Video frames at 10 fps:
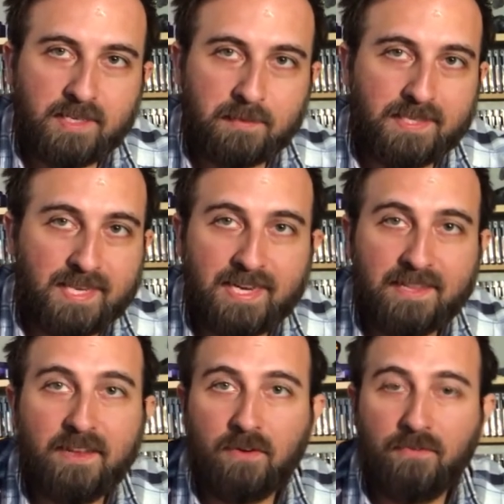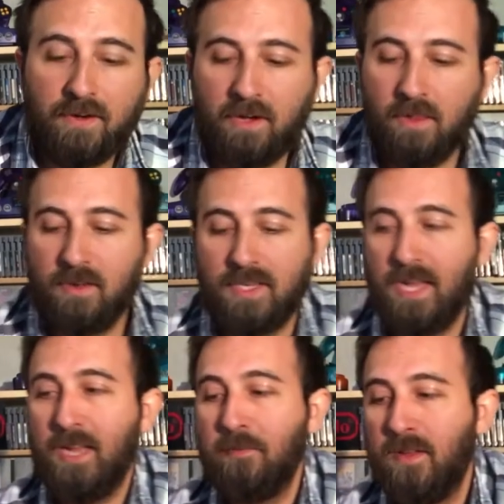It's been sitting in there a very long
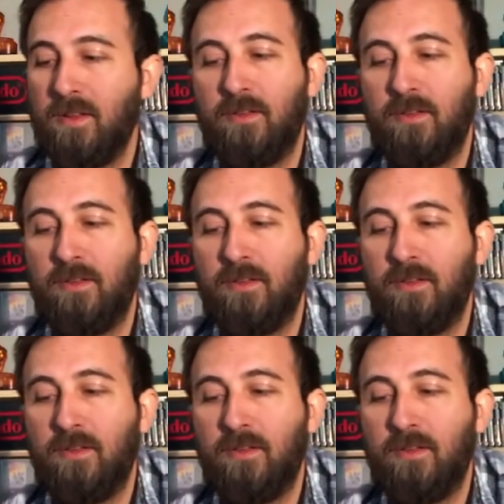time.